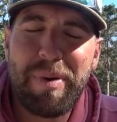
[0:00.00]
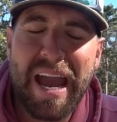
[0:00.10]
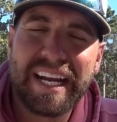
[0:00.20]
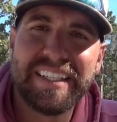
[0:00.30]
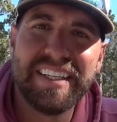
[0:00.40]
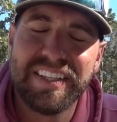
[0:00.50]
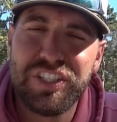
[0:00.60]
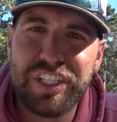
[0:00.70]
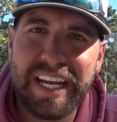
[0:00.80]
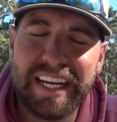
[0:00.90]
back to the
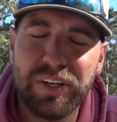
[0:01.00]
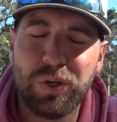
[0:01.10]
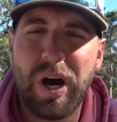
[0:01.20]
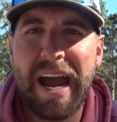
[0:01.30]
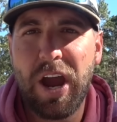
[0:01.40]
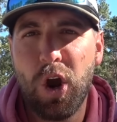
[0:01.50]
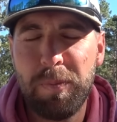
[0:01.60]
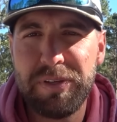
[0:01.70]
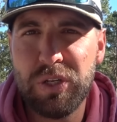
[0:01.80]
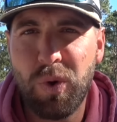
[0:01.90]
channel. I
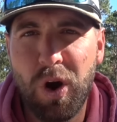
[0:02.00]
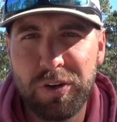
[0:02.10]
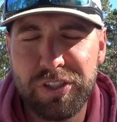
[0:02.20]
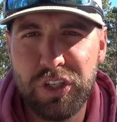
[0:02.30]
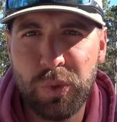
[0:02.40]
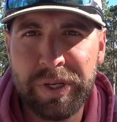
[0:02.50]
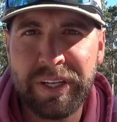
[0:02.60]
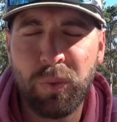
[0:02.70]
hope you are doing